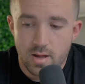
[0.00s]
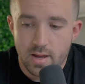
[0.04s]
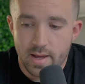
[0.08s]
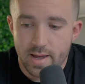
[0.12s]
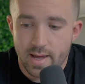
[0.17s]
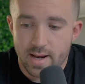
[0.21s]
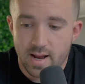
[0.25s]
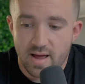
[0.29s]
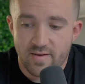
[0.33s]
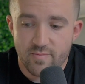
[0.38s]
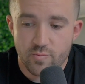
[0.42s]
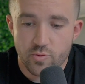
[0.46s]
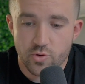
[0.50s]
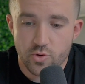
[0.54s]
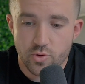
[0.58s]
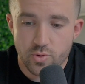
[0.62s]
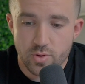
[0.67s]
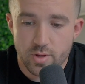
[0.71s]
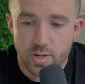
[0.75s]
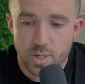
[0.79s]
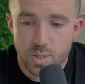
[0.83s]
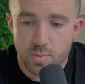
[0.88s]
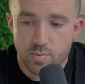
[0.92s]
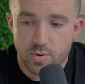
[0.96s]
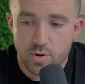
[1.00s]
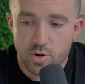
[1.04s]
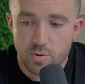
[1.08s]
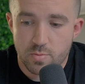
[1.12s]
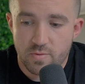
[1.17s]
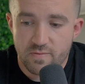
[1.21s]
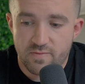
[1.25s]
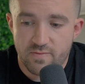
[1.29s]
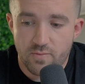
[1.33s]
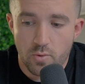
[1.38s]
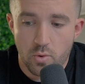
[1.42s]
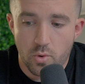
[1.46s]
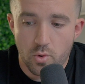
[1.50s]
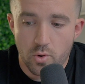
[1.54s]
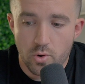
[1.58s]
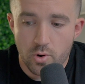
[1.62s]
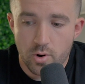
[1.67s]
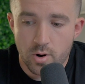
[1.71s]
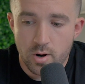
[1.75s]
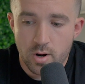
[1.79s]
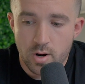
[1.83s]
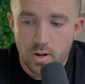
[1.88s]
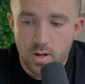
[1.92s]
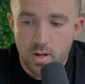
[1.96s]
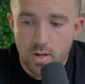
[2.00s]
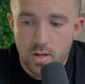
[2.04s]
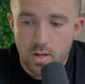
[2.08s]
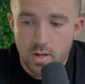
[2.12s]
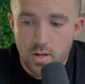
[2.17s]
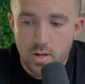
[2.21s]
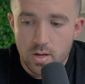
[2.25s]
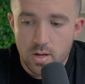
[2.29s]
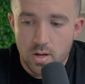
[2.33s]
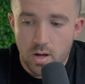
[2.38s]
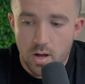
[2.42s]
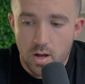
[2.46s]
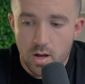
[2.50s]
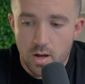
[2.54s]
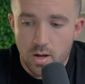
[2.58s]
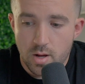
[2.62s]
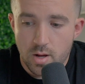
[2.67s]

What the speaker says: And I brewed this beer before with